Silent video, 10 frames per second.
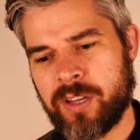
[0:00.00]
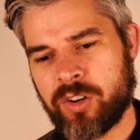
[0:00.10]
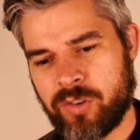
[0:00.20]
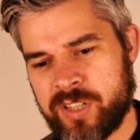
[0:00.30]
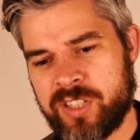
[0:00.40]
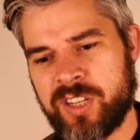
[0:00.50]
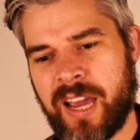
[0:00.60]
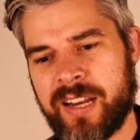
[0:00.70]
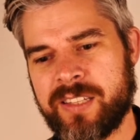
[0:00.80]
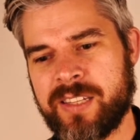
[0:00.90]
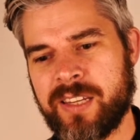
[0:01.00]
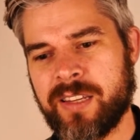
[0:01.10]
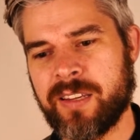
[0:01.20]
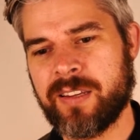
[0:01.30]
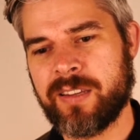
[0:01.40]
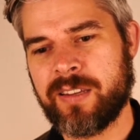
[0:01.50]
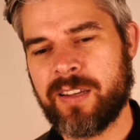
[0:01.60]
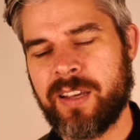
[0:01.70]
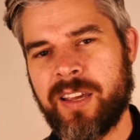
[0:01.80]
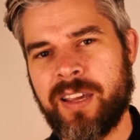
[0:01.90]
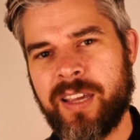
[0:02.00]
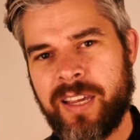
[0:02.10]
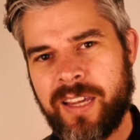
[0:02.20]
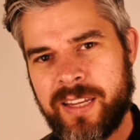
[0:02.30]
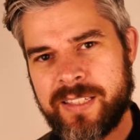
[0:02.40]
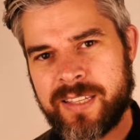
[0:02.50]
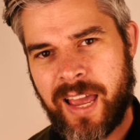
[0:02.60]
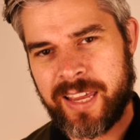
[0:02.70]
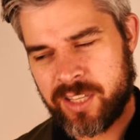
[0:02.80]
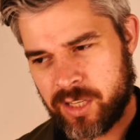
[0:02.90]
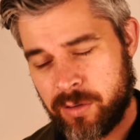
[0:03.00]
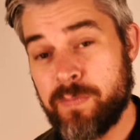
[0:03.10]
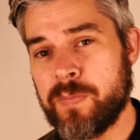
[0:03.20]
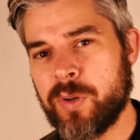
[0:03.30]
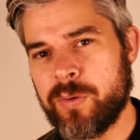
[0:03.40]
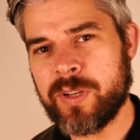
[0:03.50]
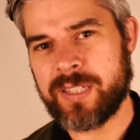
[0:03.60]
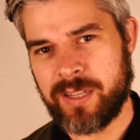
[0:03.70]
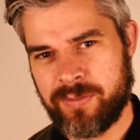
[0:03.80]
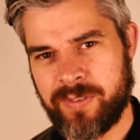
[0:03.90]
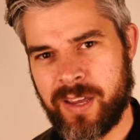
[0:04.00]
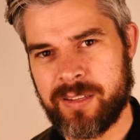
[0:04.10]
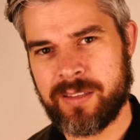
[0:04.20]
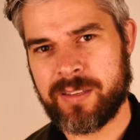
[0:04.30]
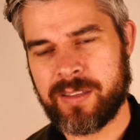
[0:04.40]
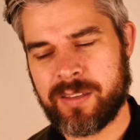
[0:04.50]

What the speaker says: Christianity is a community faith.